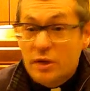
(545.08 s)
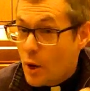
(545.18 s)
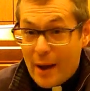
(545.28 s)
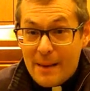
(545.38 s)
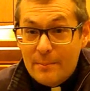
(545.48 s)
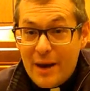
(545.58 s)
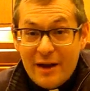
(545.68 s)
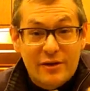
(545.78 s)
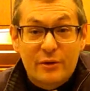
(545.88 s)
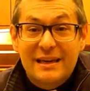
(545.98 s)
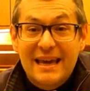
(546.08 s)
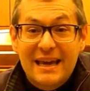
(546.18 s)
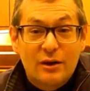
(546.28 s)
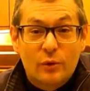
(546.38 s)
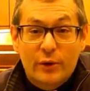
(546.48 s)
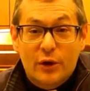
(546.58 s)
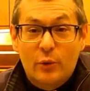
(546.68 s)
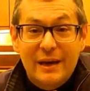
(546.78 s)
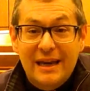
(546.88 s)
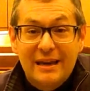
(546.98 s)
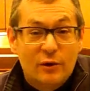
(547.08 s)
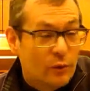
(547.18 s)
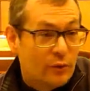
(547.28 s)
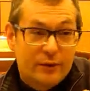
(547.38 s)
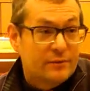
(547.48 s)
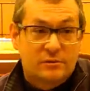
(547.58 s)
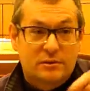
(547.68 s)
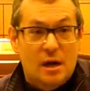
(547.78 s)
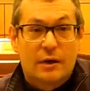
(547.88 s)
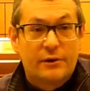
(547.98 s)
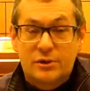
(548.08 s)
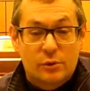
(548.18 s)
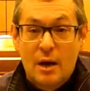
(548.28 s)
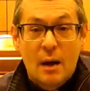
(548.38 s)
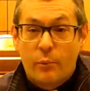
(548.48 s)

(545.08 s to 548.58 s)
no empire, no king or queen or Congress or